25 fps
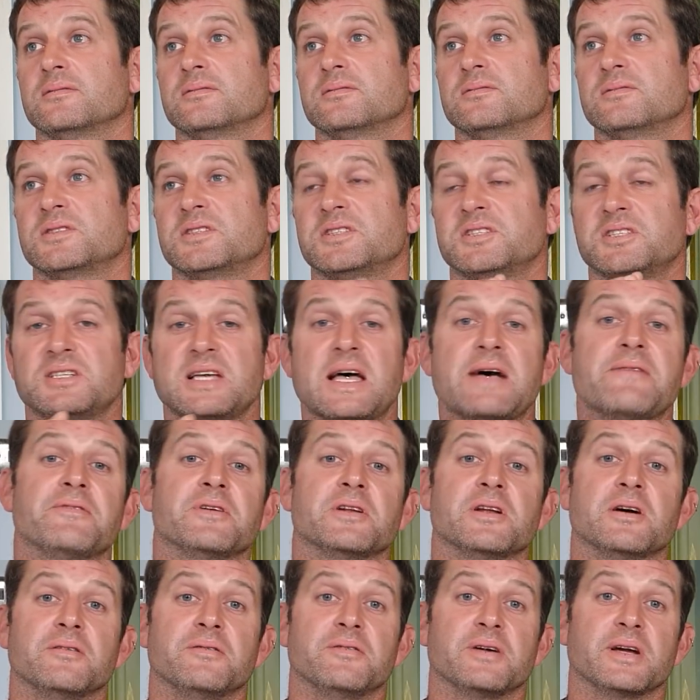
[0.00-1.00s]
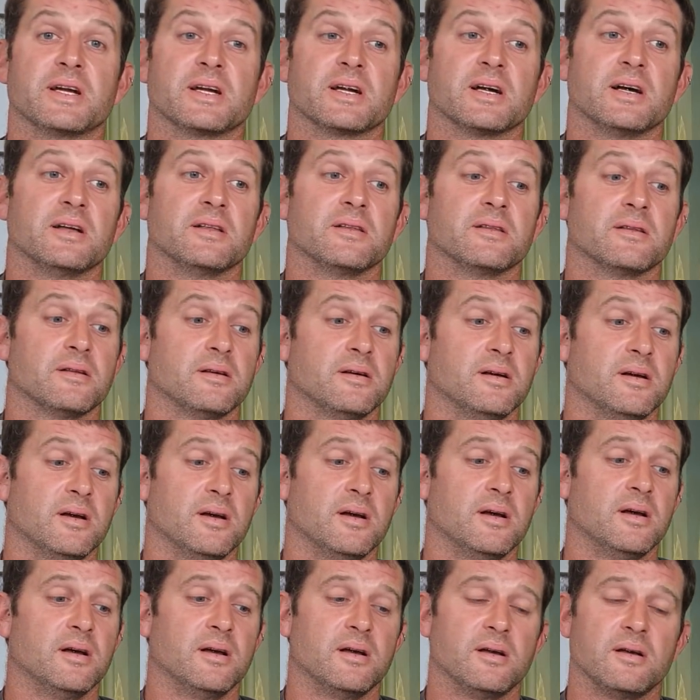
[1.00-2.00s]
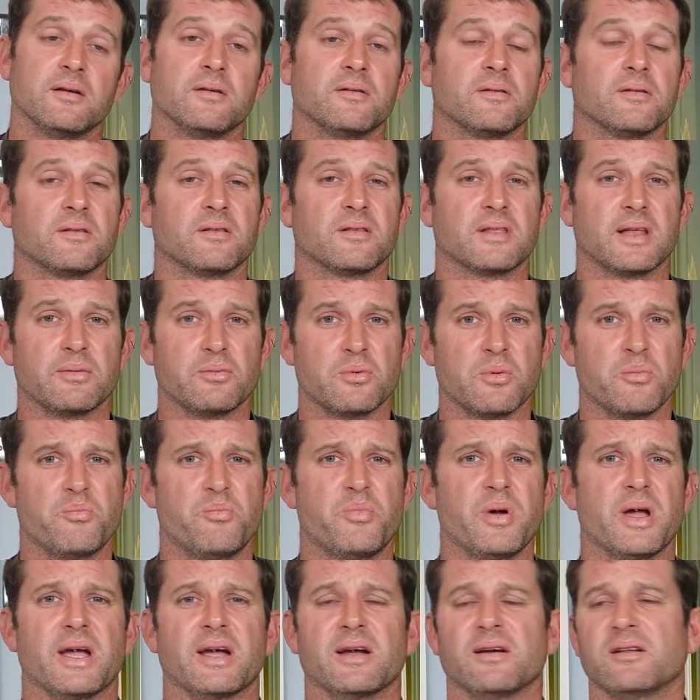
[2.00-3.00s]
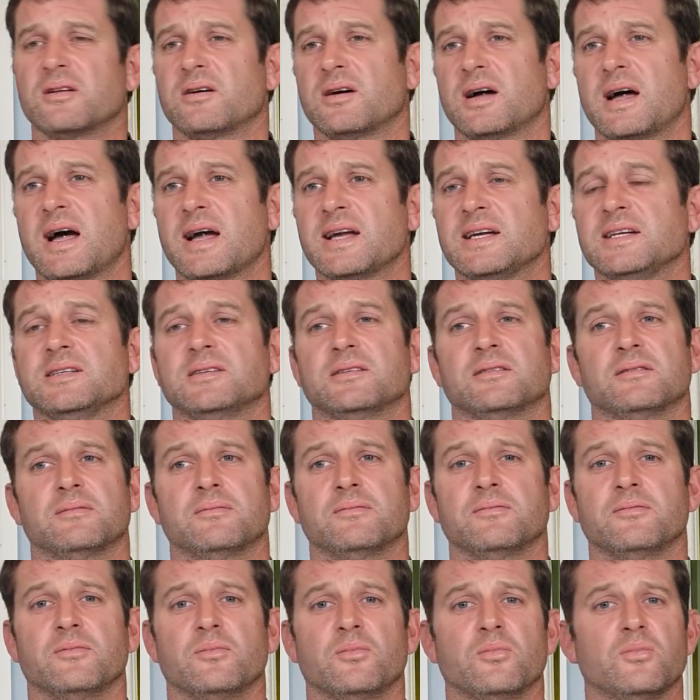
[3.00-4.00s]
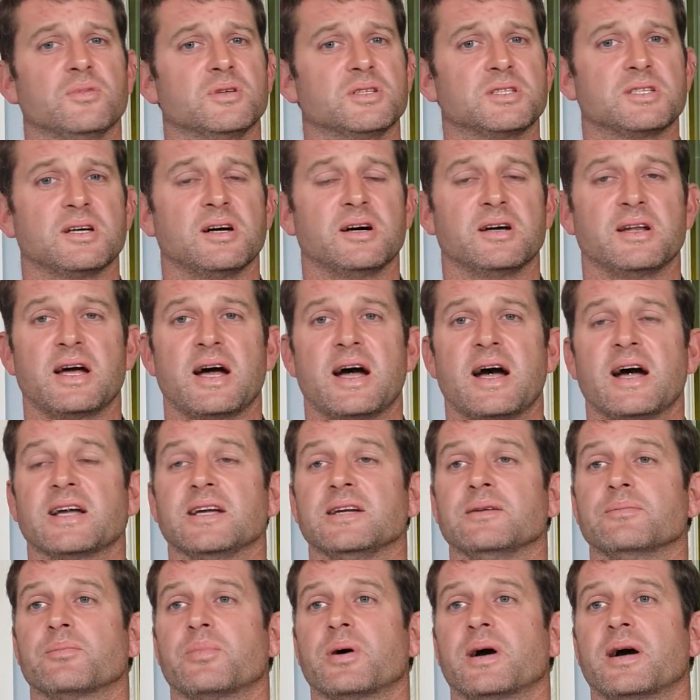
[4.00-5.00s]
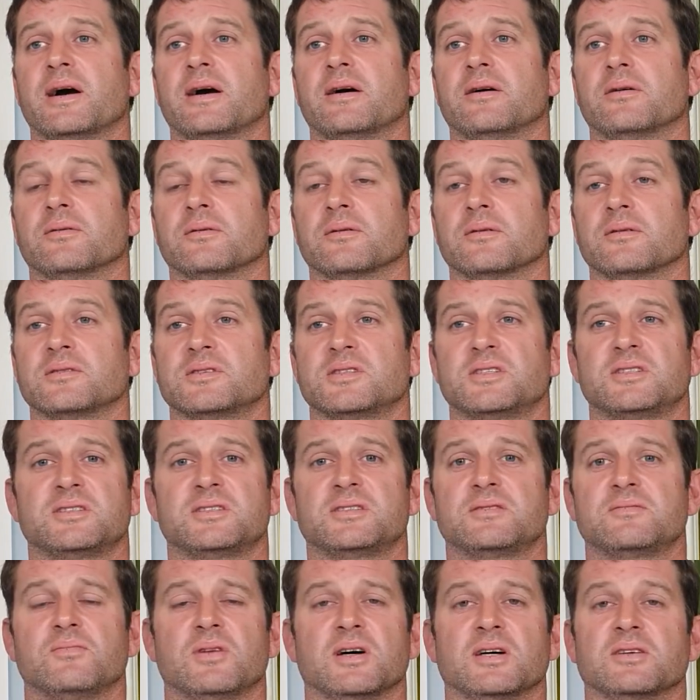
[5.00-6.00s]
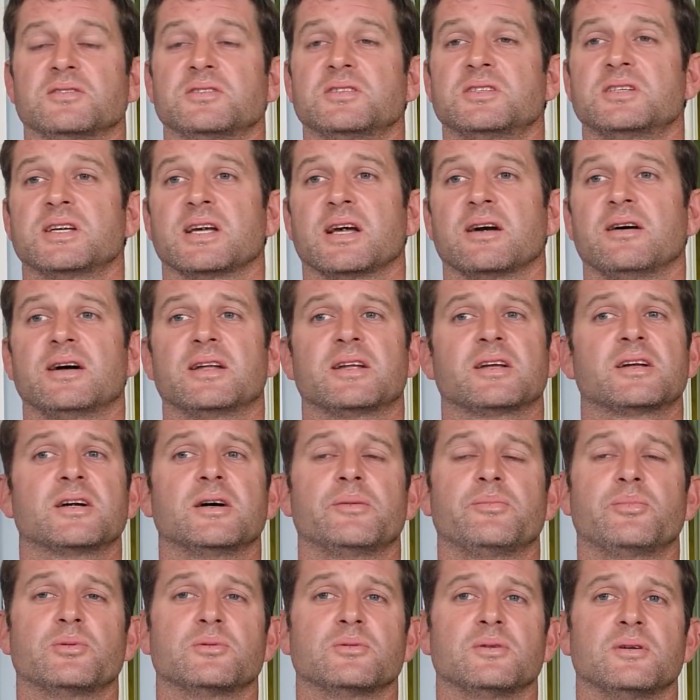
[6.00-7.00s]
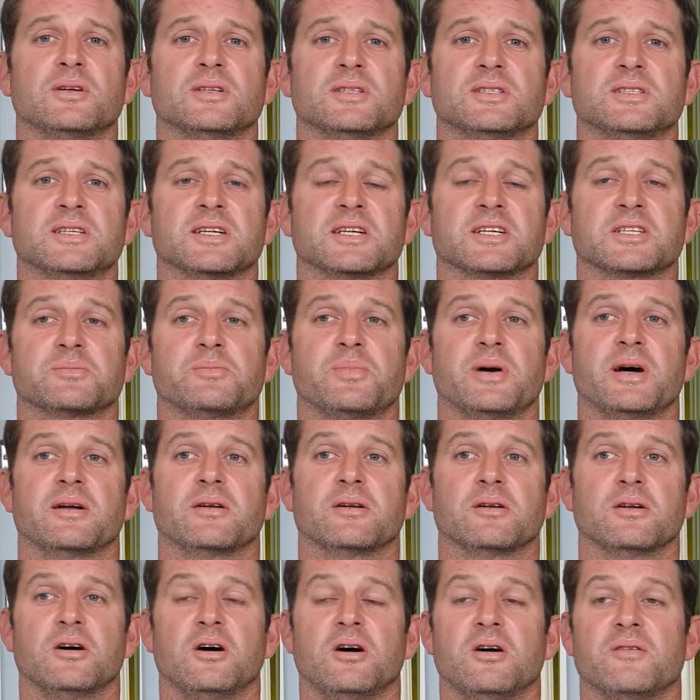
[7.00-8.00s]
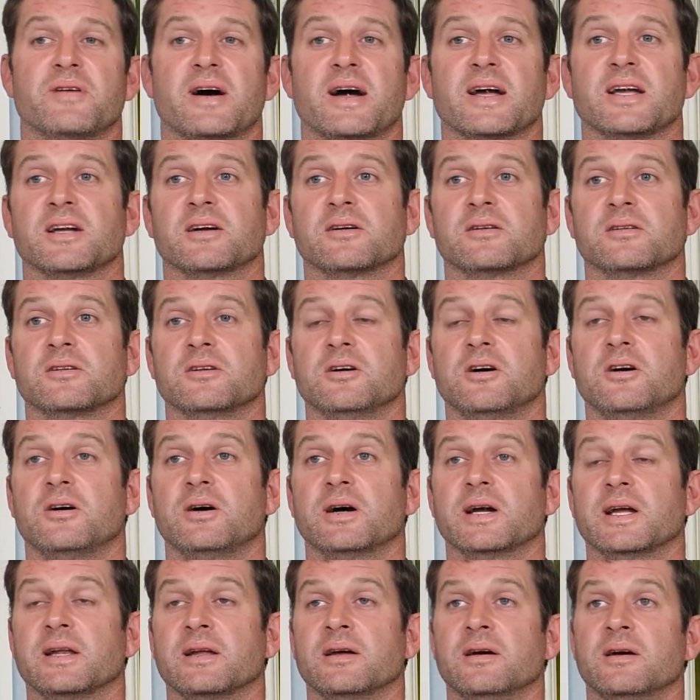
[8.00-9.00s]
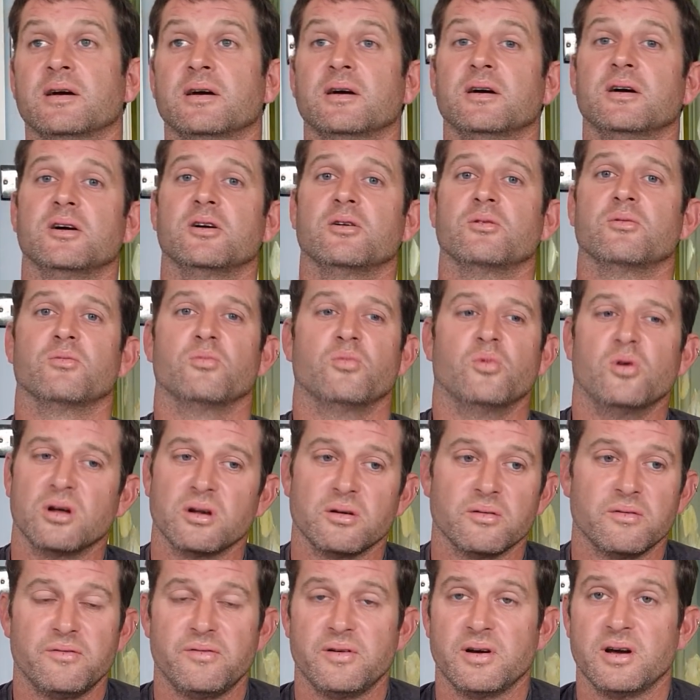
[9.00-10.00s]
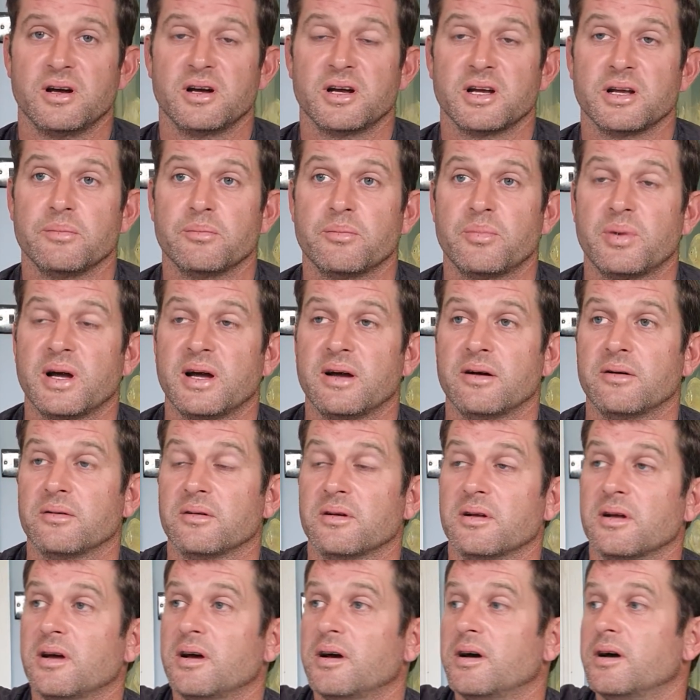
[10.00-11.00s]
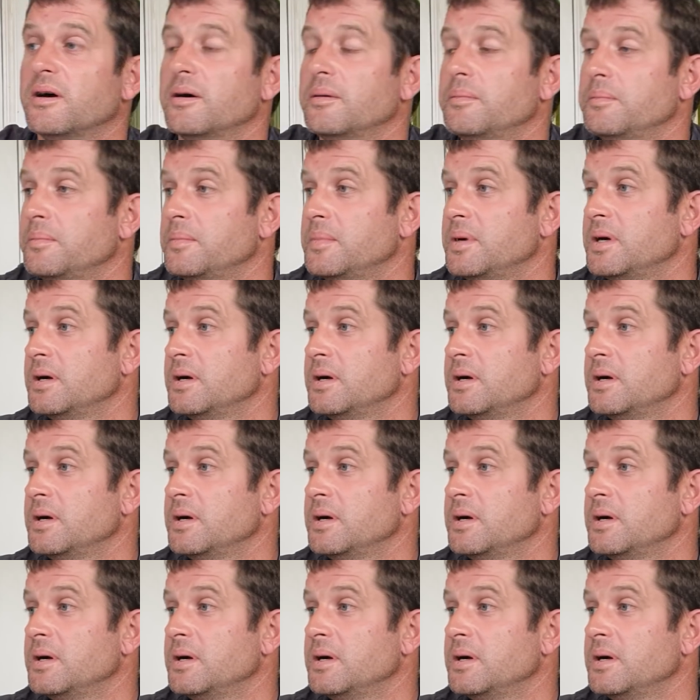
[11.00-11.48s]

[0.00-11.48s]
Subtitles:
7, I think, and they were big, like starting at £8, but I had a couple like £6, a lot of 8 and 9, and one £13.